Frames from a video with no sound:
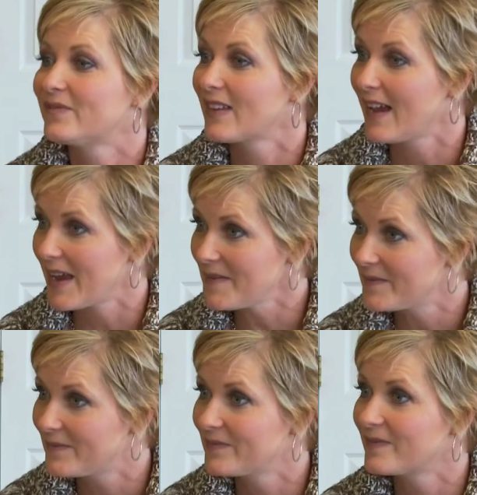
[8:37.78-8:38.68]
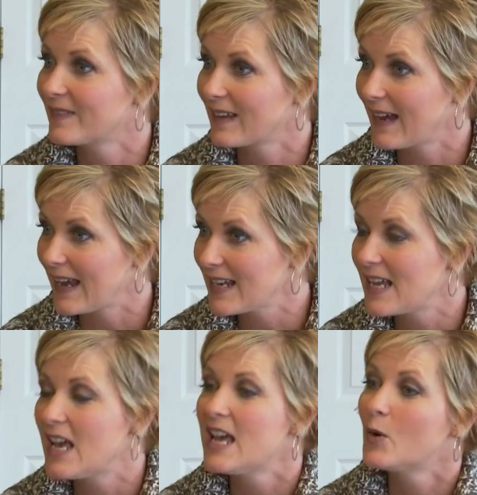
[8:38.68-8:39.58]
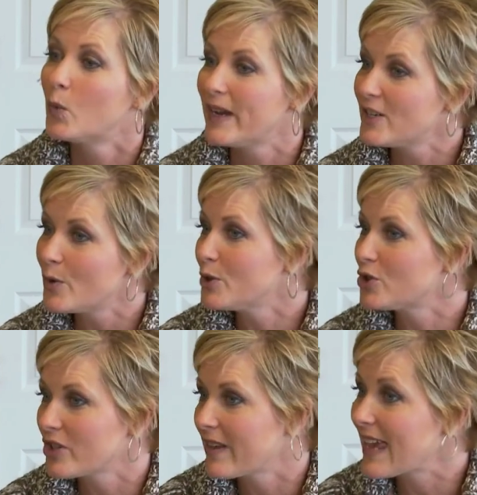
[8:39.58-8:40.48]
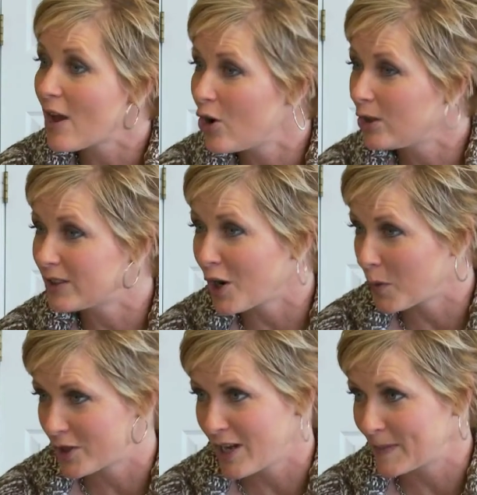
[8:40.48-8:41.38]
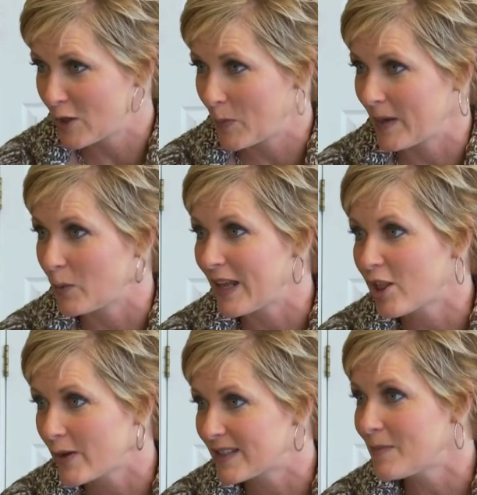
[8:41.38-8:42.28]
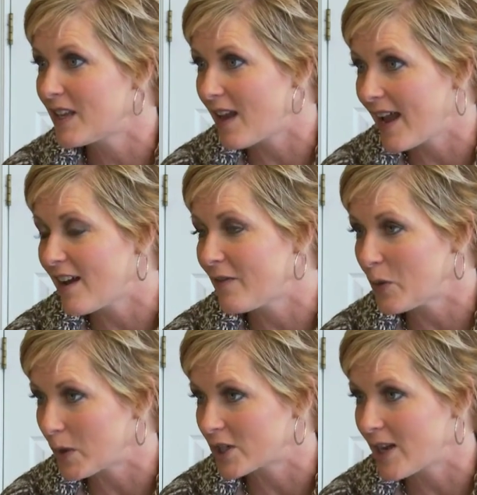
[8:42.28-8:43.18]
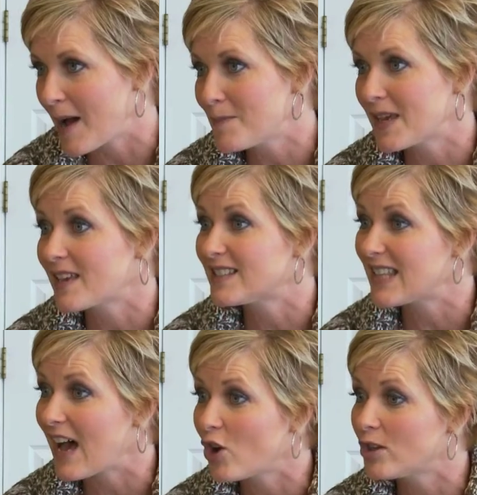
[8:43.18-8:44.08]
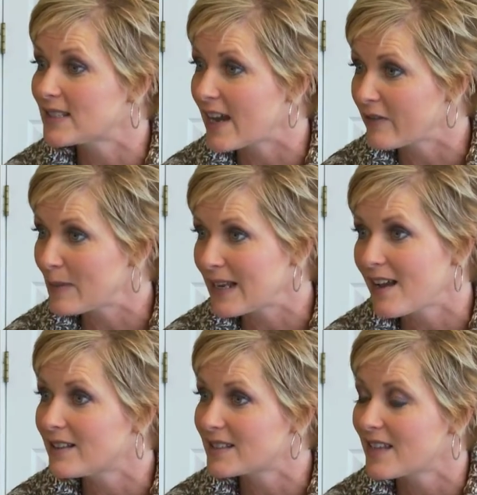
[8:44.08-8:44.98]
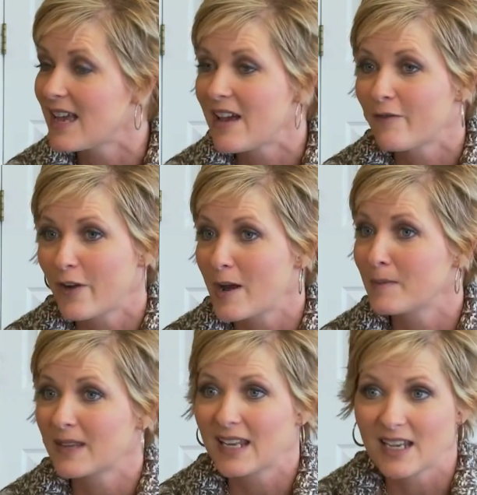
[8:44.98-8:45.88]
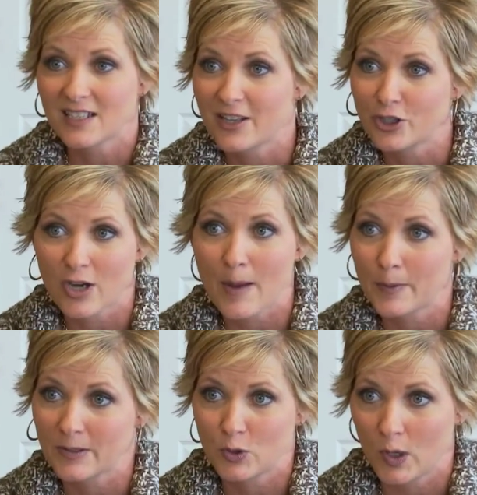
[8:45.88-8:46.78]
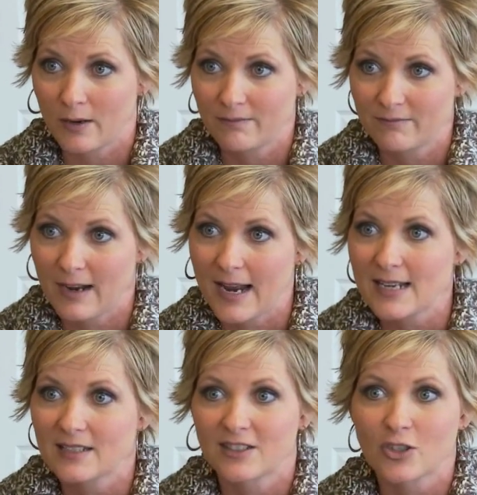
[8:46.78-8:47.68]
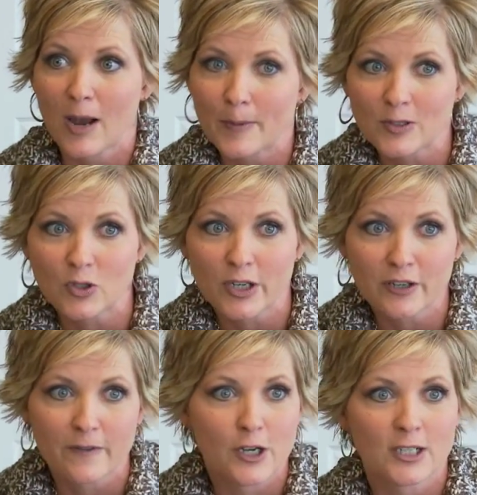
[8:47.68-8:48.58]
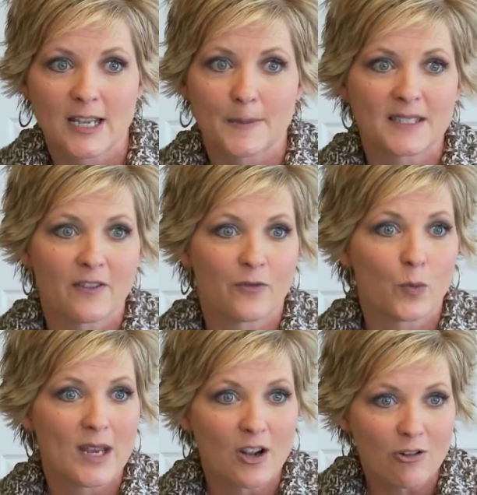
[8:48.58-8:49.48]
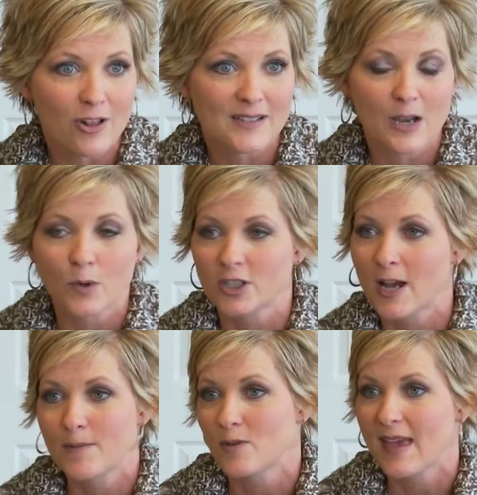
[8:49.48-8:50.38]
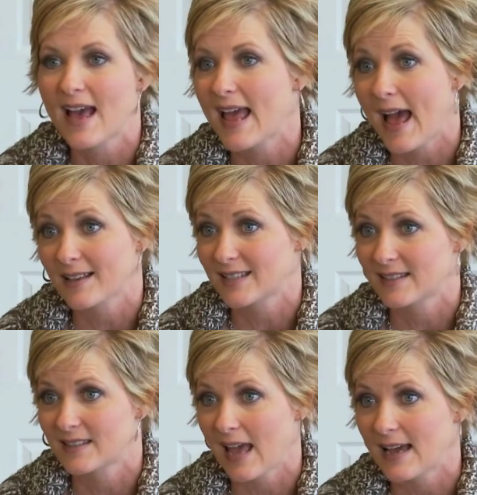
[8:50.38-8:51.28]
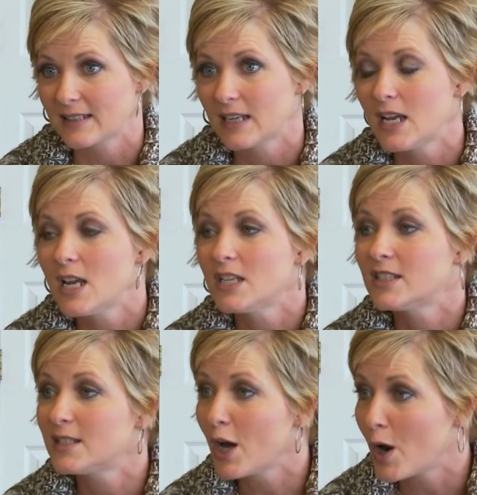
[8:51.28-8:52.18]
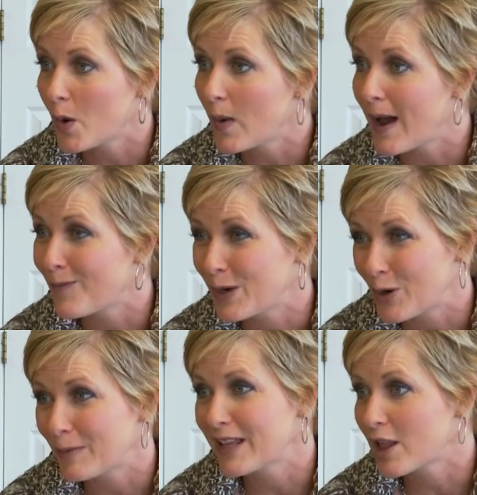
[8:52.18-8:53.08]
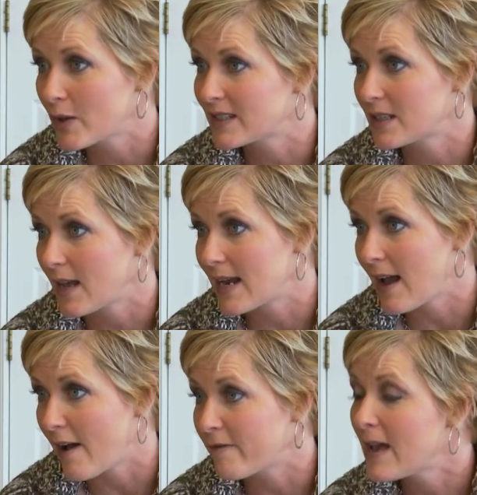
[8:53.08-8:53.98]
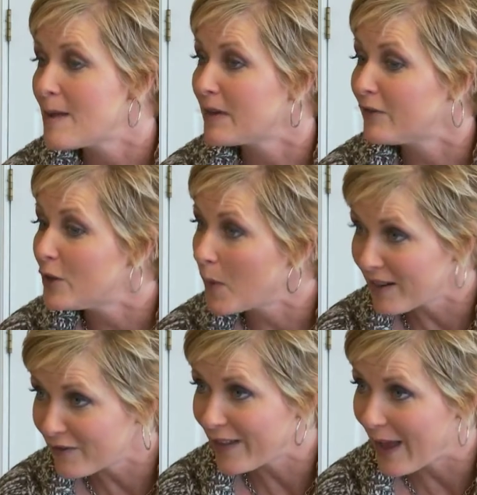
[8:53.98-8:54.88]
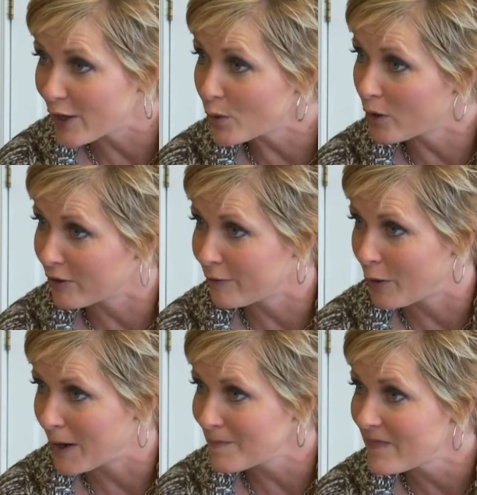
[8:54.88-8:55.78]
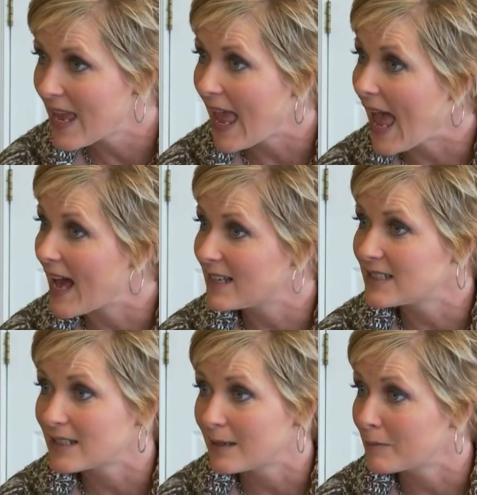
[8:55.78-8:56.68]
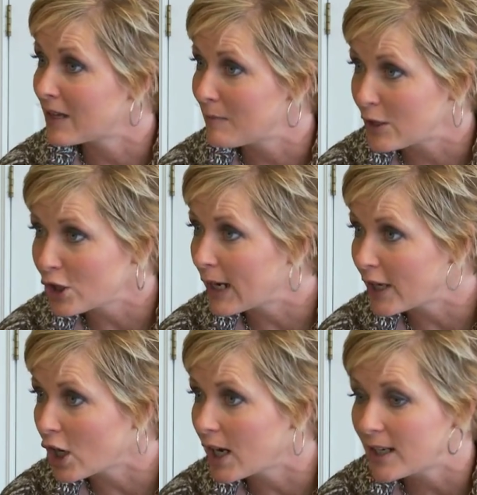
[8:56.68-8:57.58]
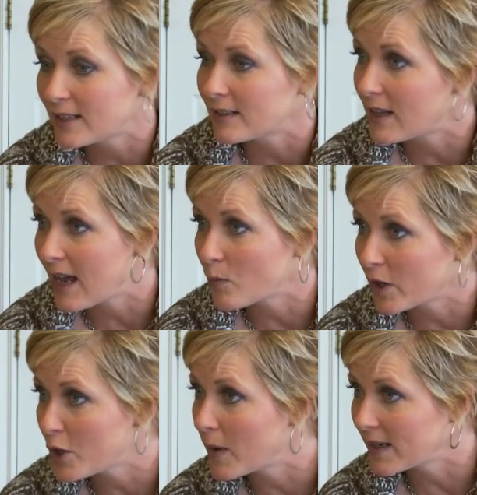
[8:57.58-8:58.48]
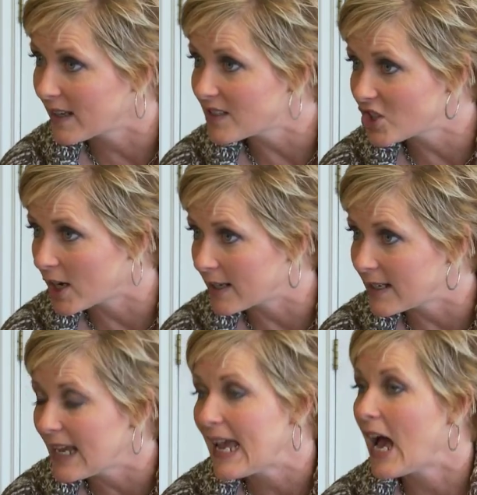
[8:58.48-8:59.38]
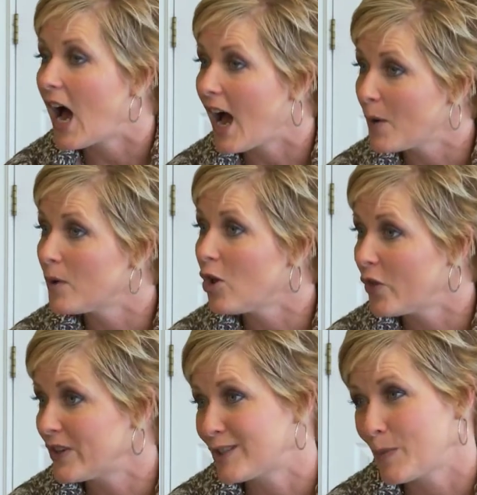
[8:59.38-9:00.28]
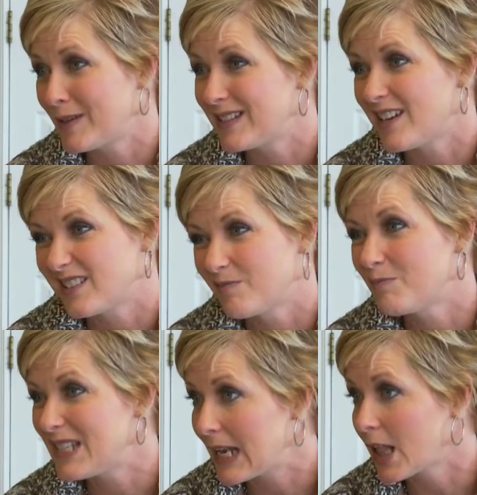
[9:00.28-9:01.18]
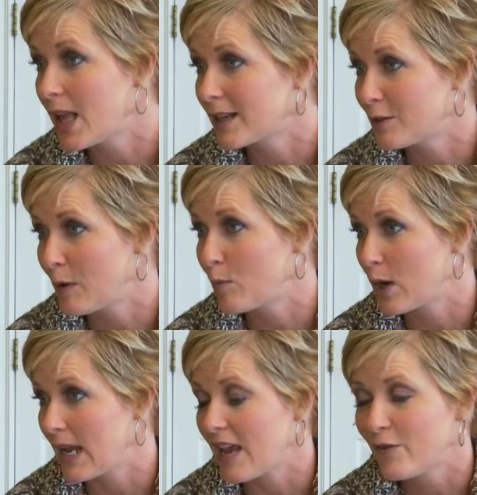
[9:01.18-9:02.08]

Okay. Okay. We don't usually hold our workshops open. We close them the night of the workshop because that holds everybody else from getting into their scrapbook store, right? The scrapbook store at your fingertips. If we don't close that workshop, you can't access that. So we normally close the night of. But if you want to fill out your order form and give me your credit card and where you want to get started, I will hold this open until 10 o'clock tomorrow morning.